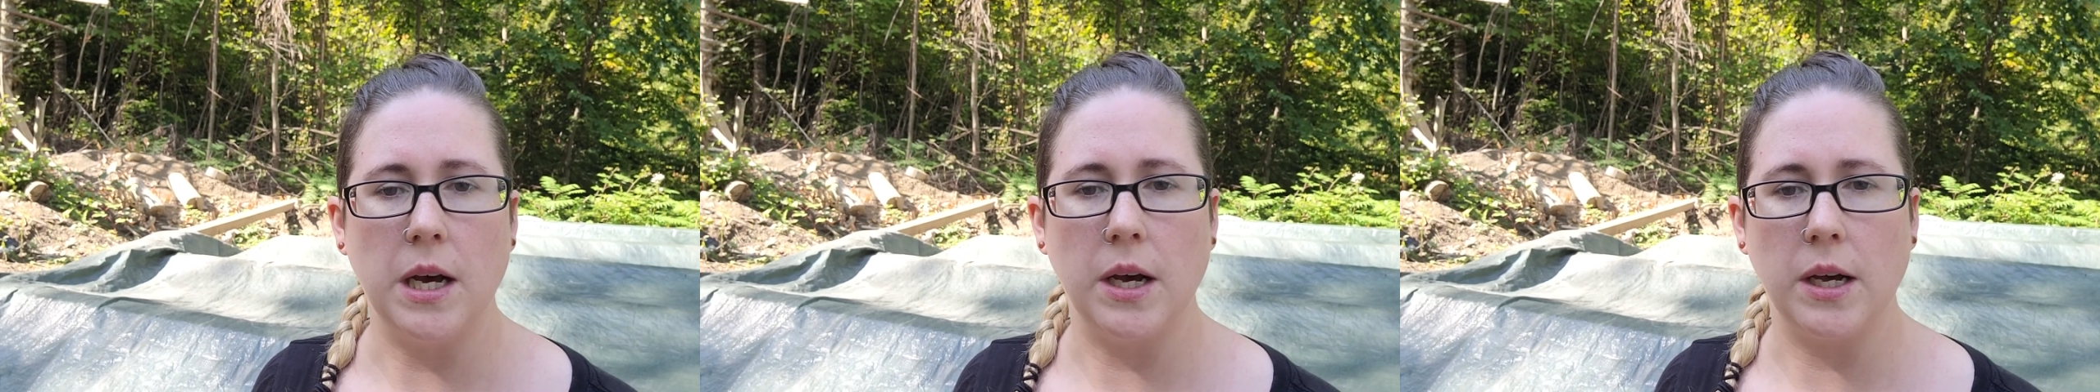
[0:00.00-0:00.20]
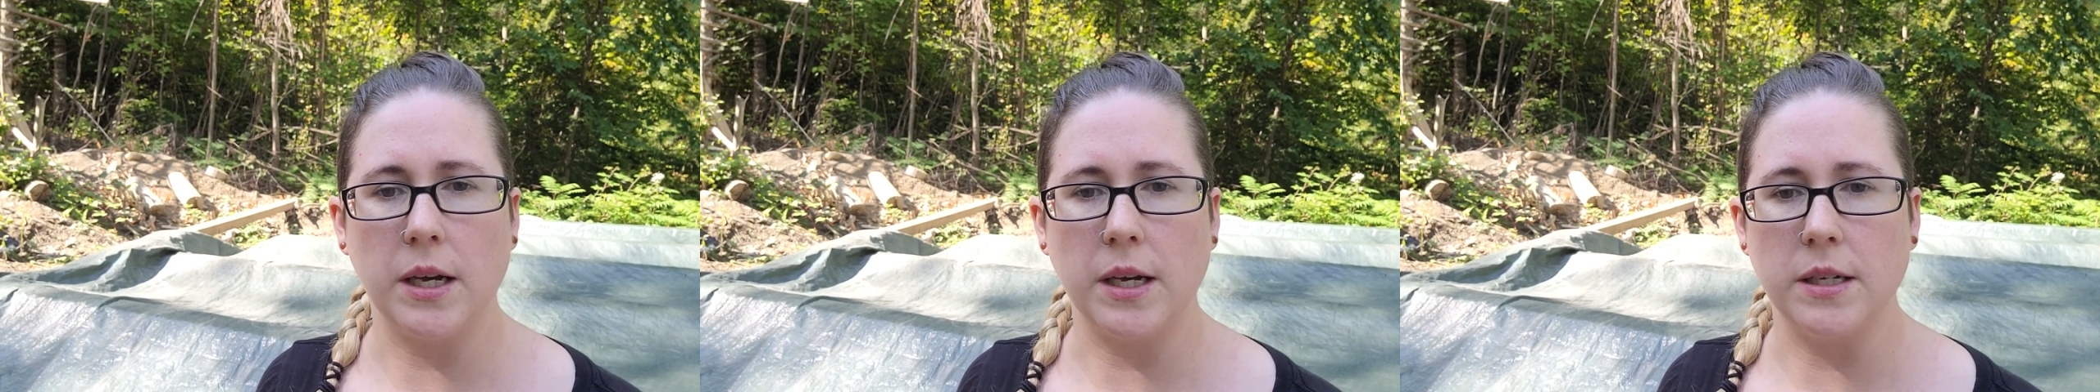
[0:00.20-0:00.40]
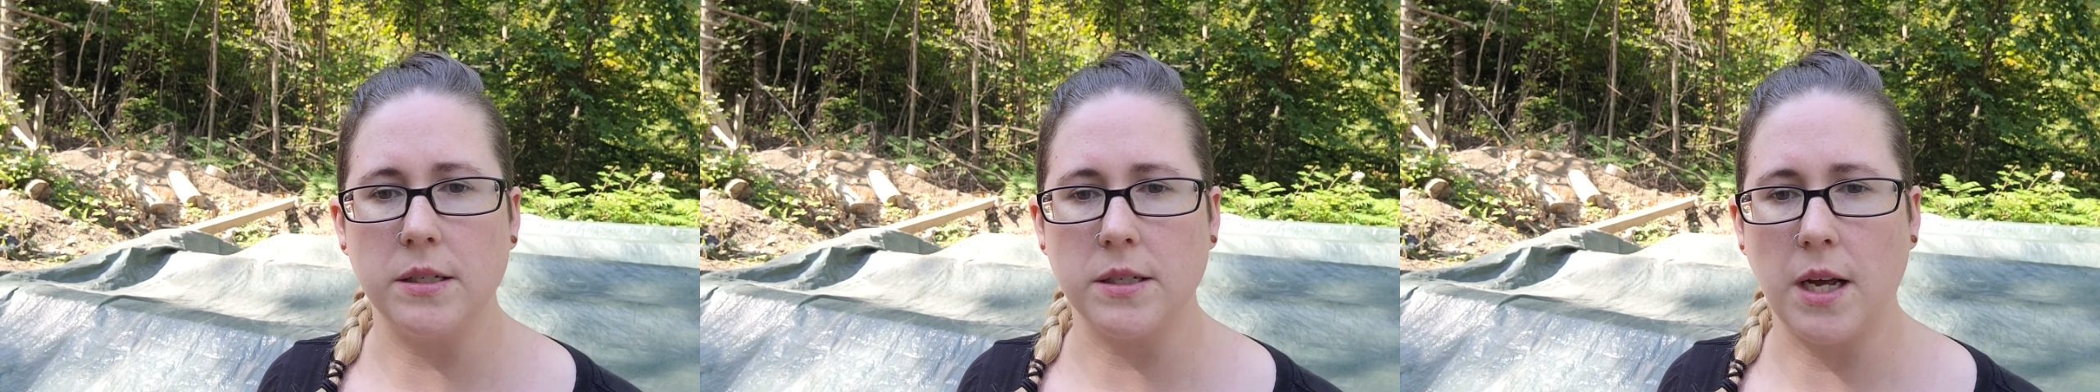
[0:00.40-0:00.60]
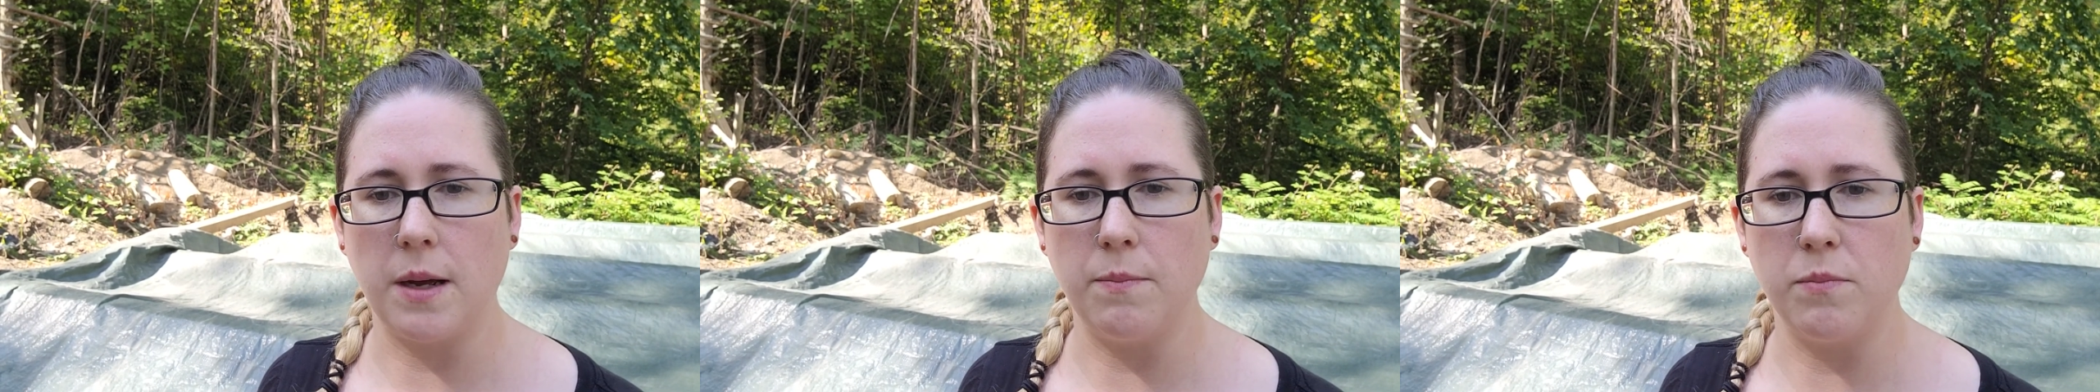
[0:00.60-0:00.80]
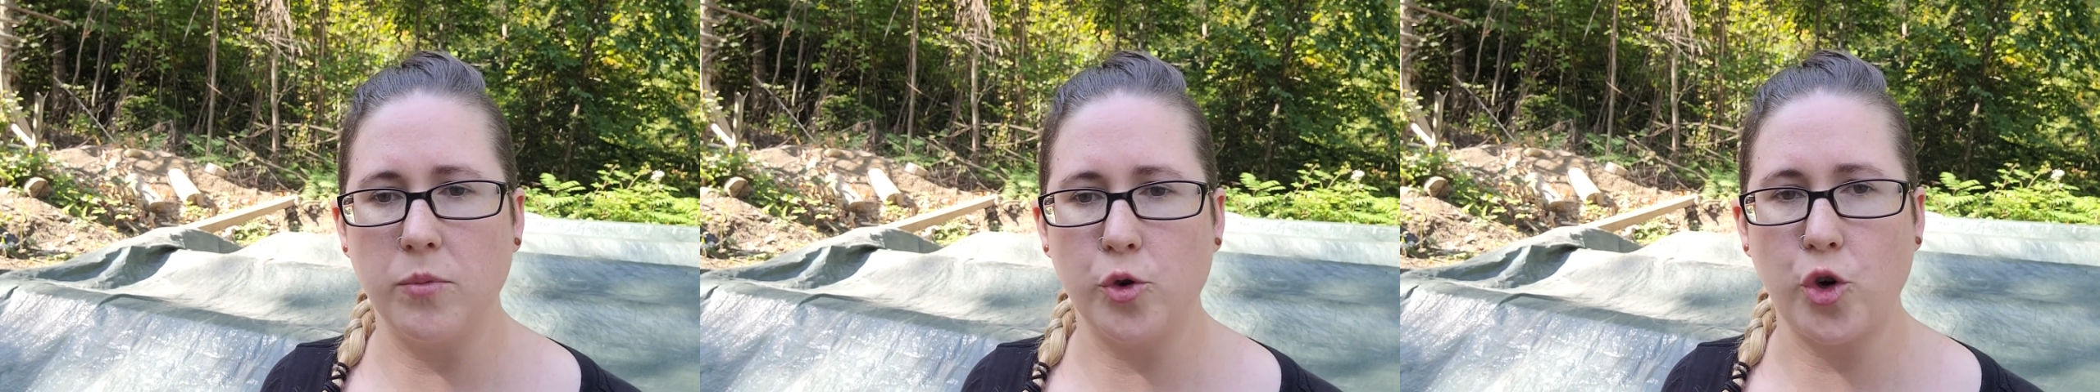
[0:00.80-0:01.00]
because uh,
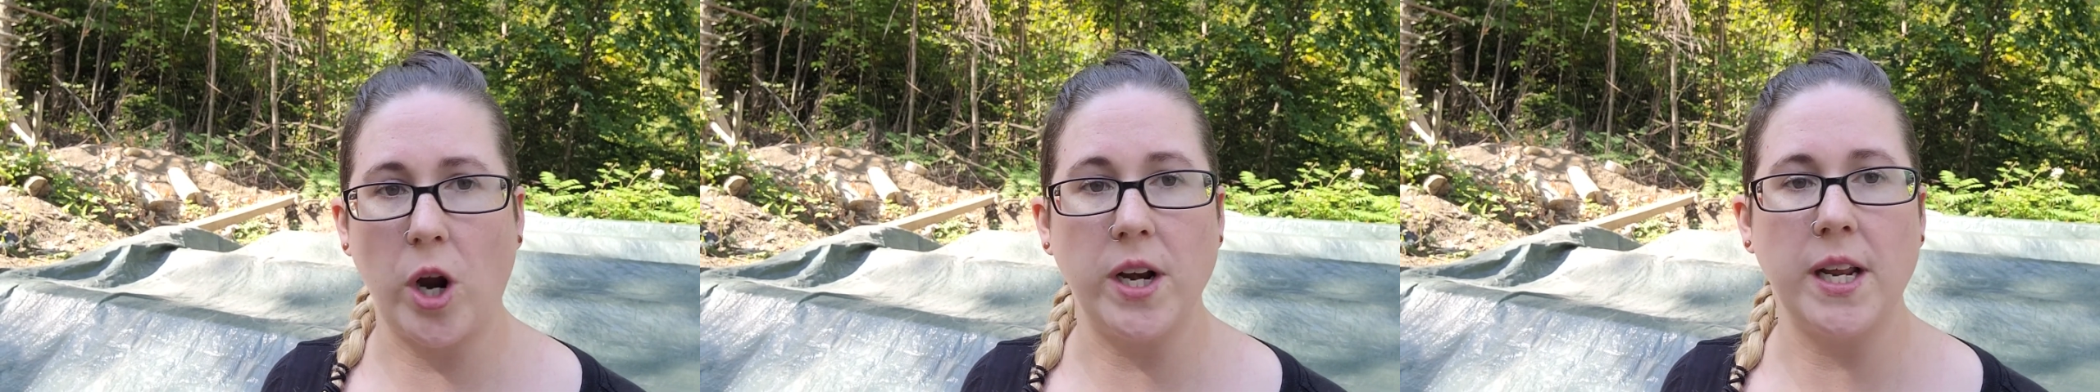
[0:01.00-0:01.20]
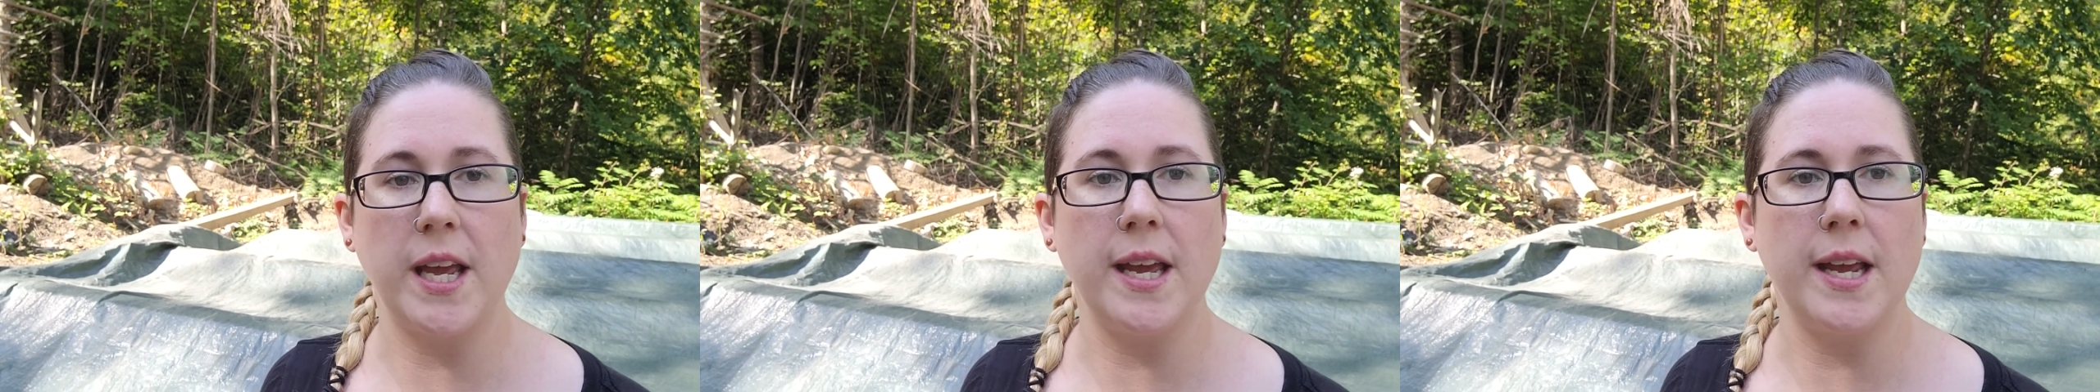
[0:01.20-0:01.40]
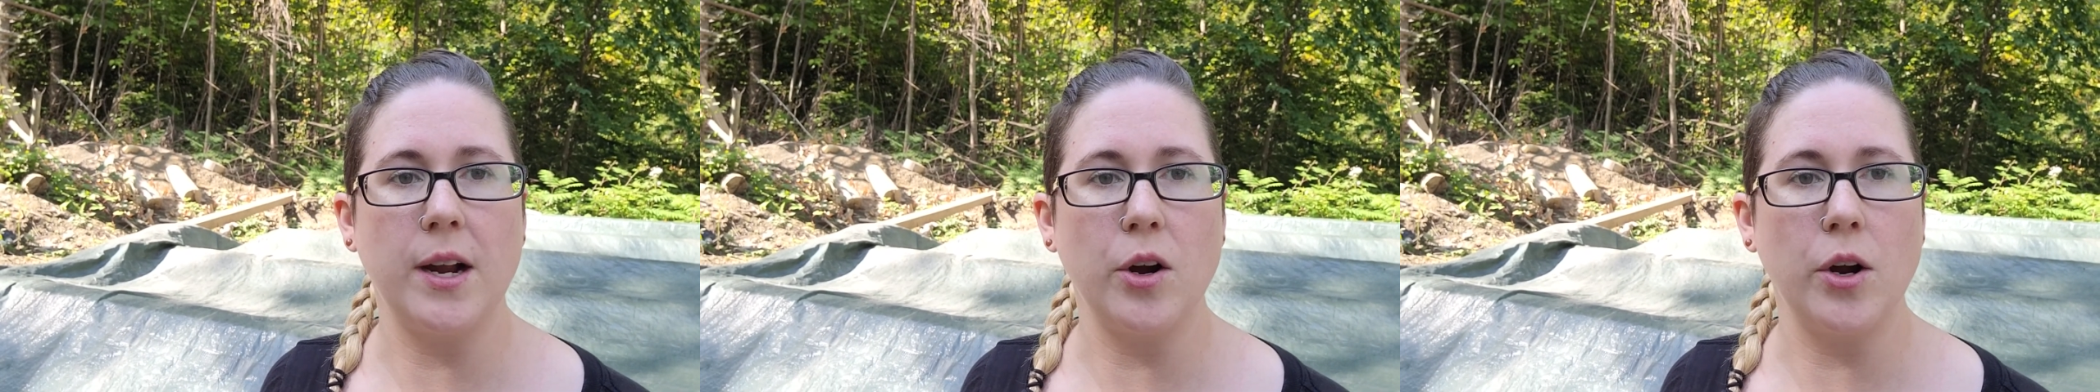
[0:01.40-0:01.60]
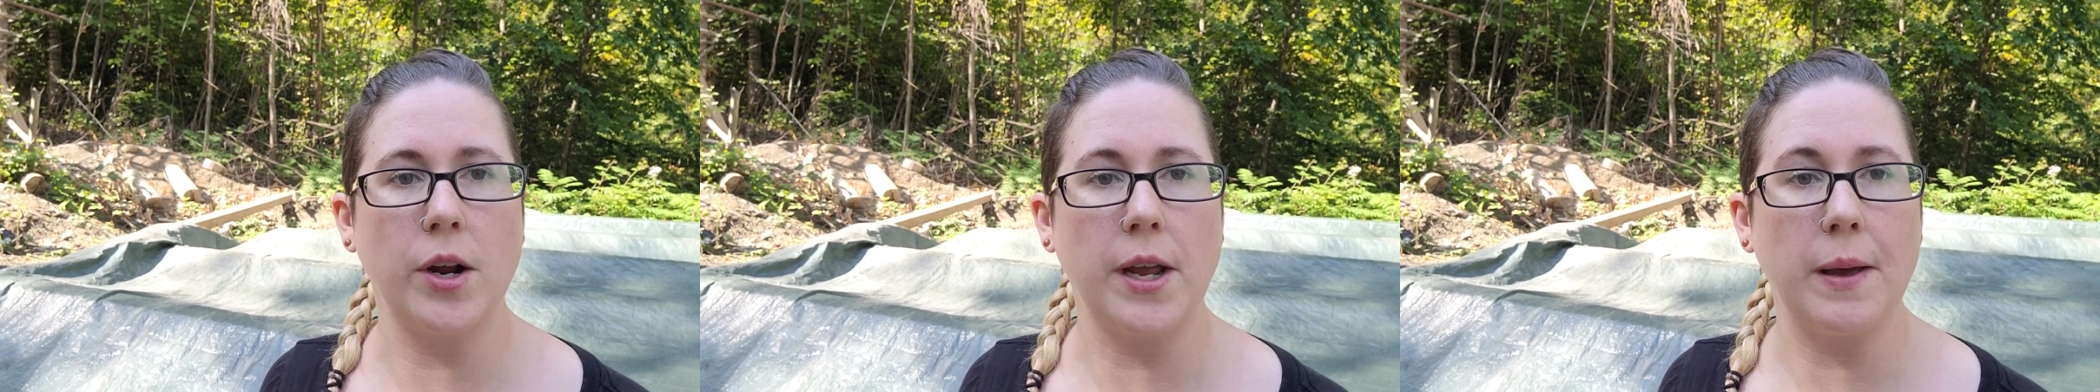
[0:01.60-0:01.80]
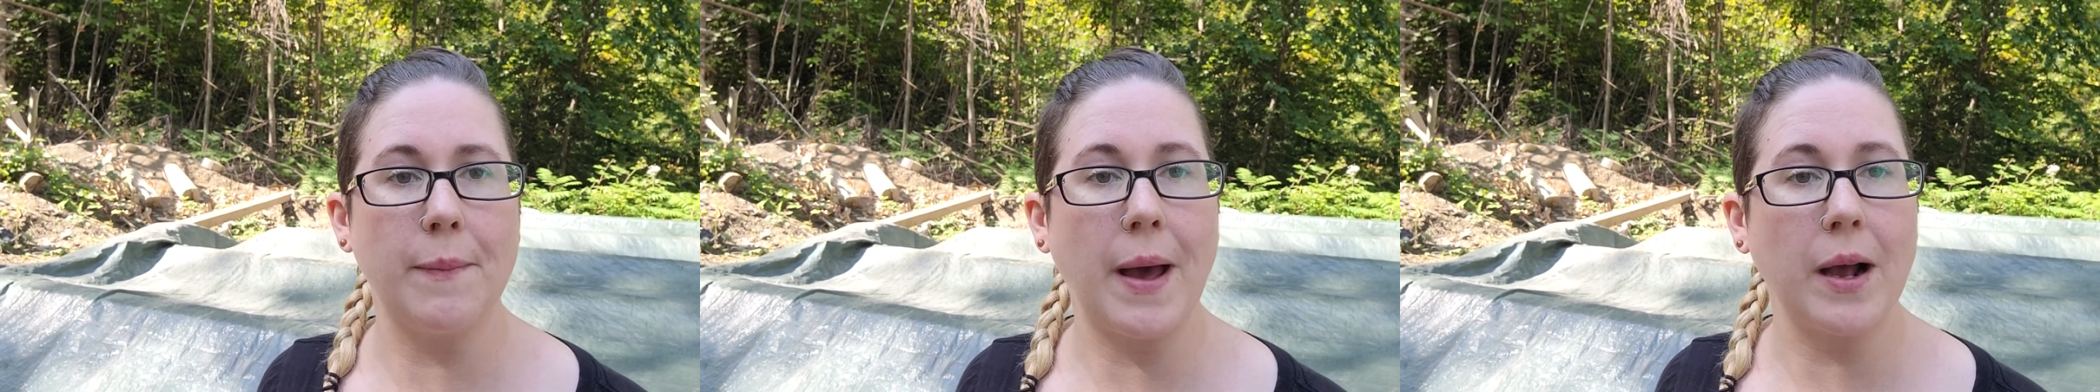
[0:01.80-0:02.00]
I'm trying to get here and
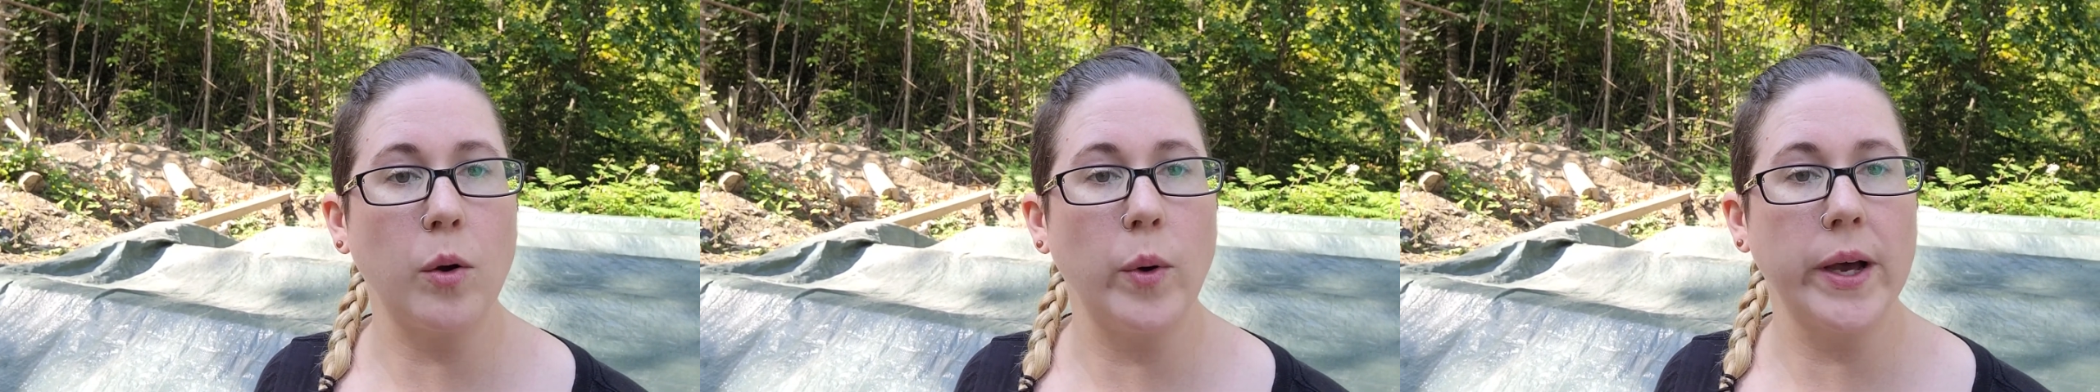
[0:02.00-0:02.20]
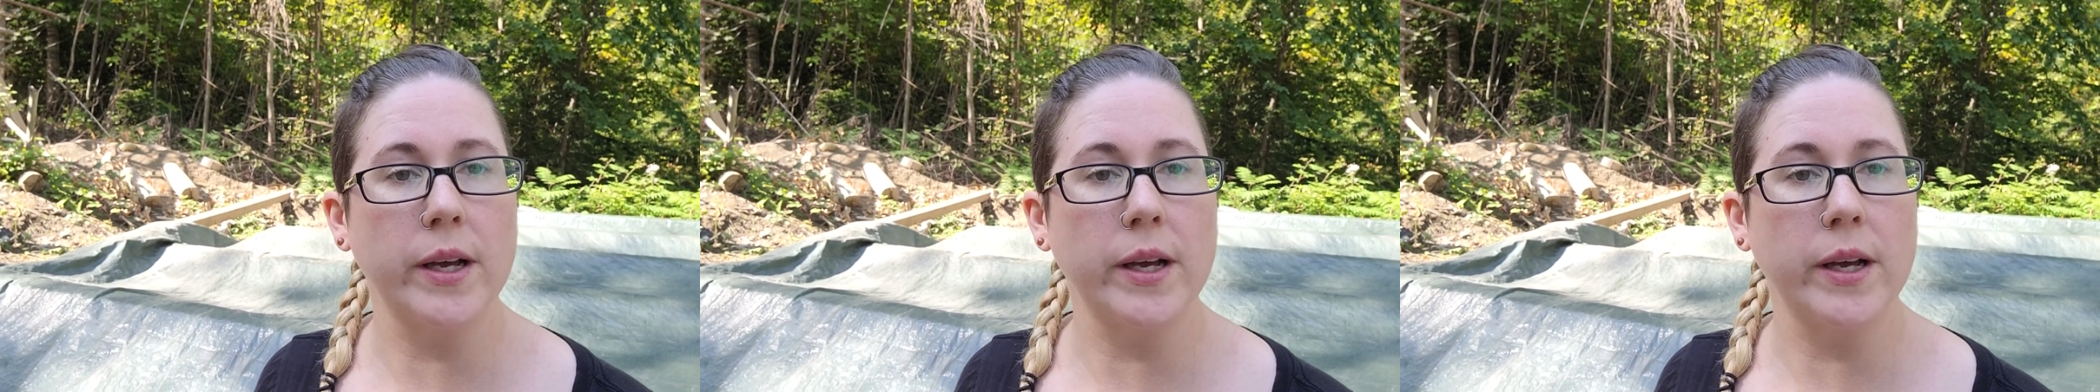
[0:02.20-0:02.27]
get back quick.